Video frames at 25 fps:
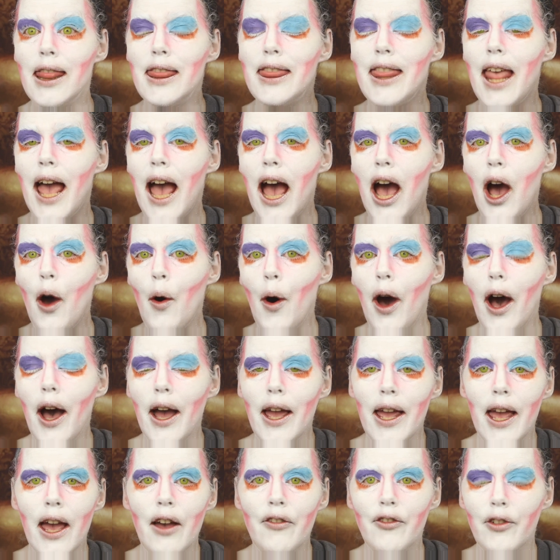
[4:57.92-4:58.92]
Now I
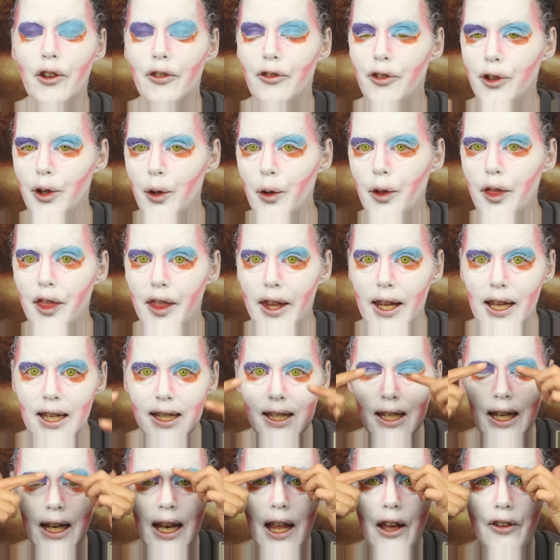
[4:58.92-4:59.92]
have a few
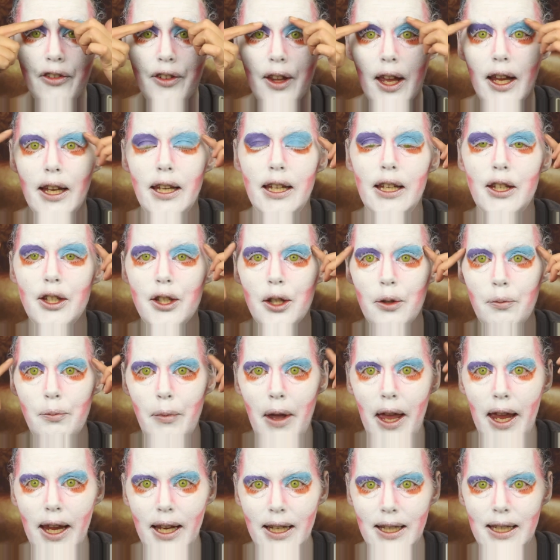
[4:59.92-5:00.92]
things left. I need to
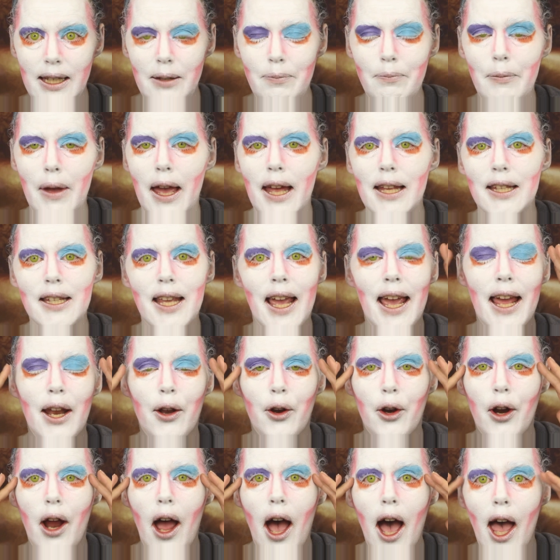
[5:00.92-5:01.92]
make the Mad
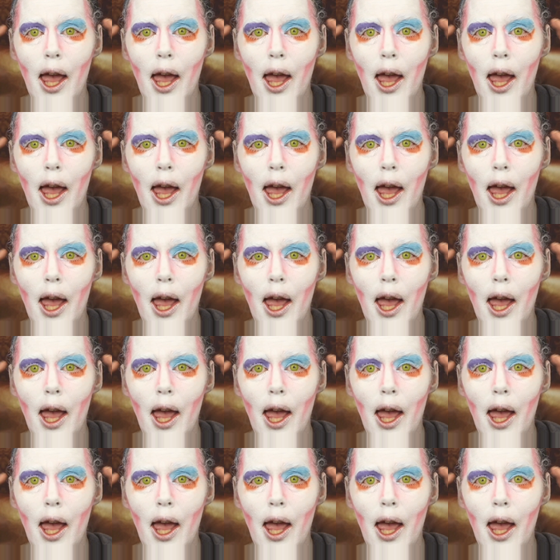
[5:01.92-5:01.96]
Hatter